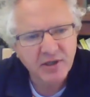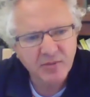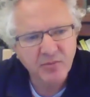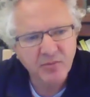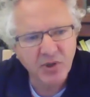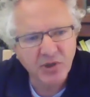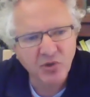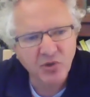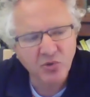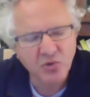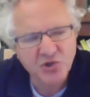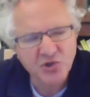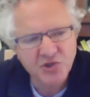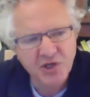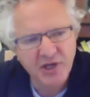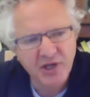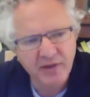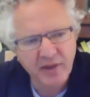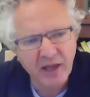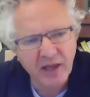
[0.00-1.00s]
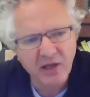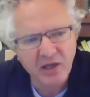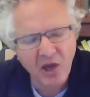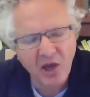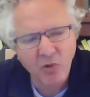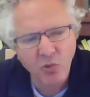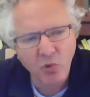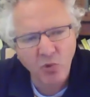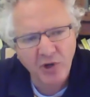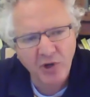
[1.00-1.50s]
but you're seeing that
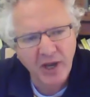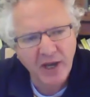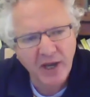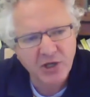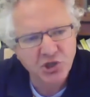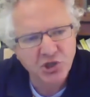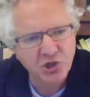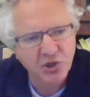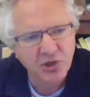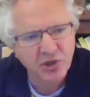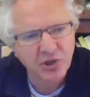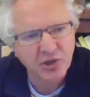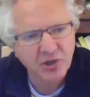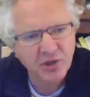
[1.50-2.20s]
coordination